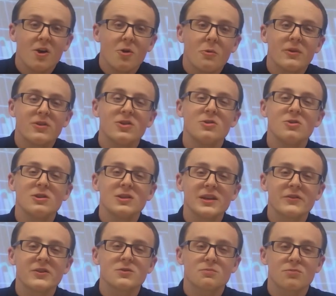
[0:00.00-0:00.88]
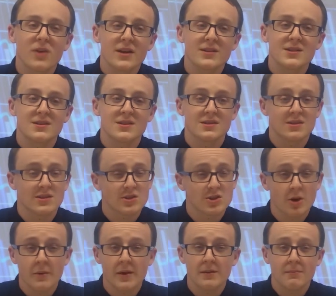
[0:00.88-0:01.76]
With Unilever's presence in
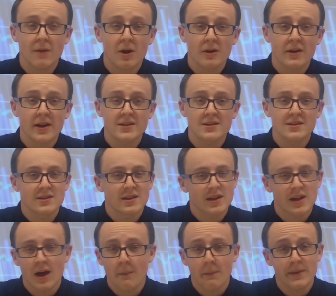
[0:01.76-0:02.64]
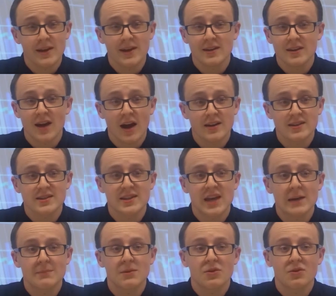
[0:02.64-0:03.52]
so many markets, the company cannot
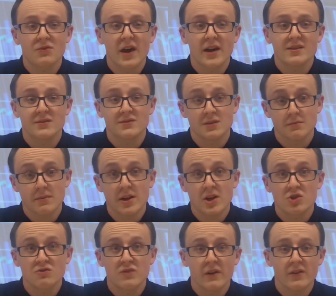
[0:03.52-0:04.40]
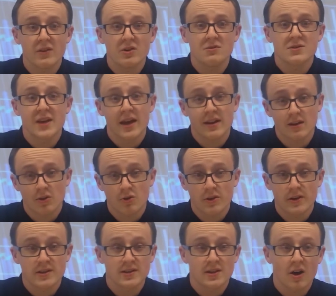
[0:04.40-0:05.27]
escape the threat of diminished revenues and
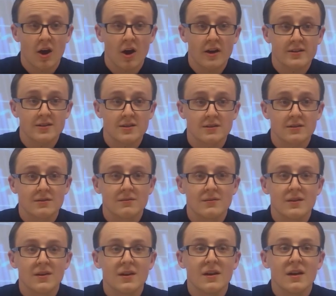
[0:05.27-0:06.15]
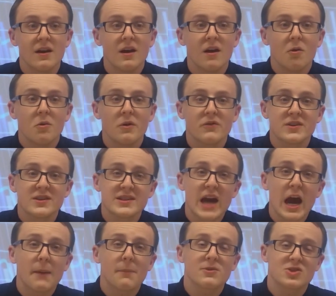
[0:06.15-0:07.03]
increased costs. We've
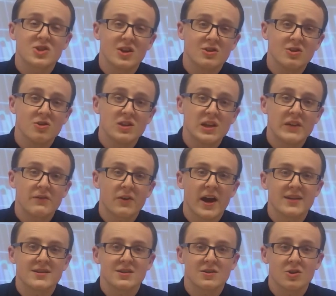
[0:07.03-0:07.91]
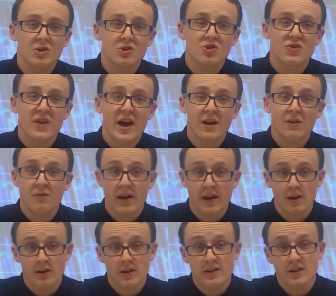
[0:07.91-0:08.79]
established that Unilever has a good track
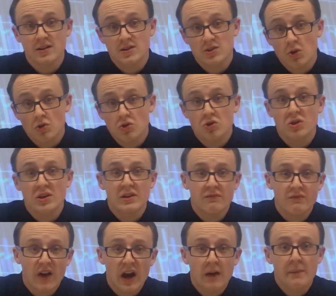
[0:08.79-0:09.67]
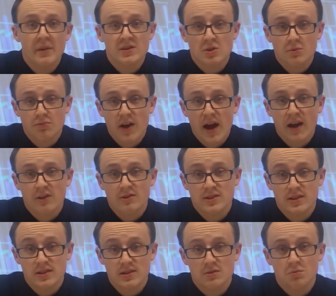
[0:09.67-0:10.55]
record in its social and environmental
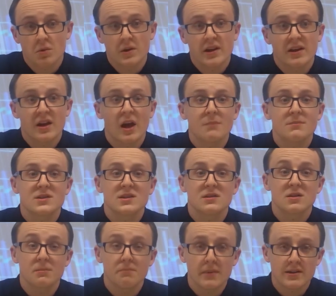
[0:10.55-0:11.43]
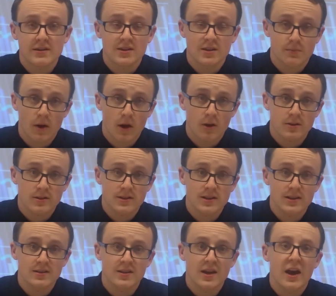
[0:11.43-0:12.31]
practices when it comes to the business
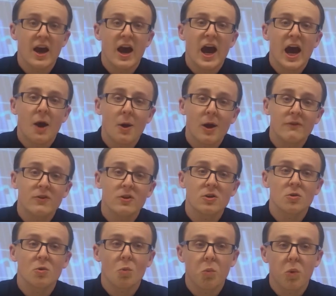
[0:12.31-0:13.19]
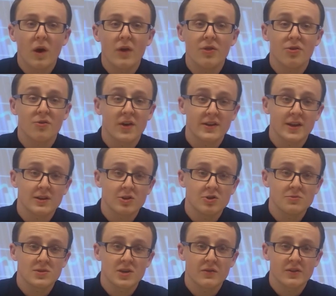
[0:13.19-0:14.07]
policies. However, one threat that
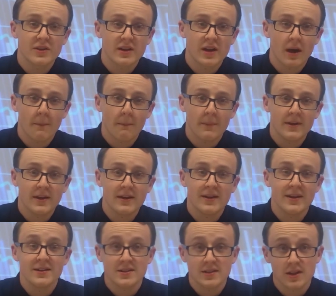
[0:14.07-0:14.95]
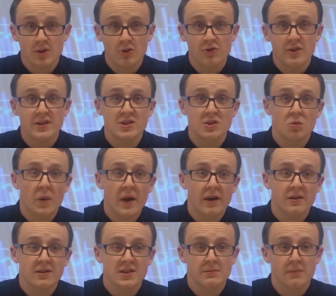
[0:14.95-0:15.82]
looms over the company is the increased
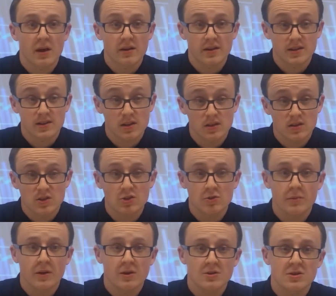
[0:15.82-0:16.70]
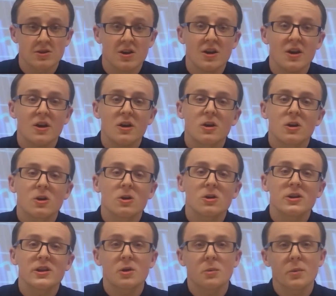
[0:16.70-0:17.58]
awareness among its consumers.
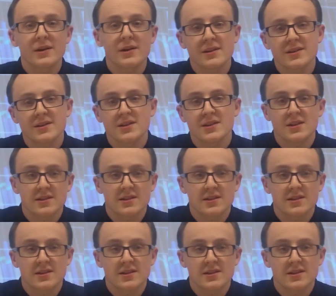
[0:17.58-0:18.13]
Earlier, we listed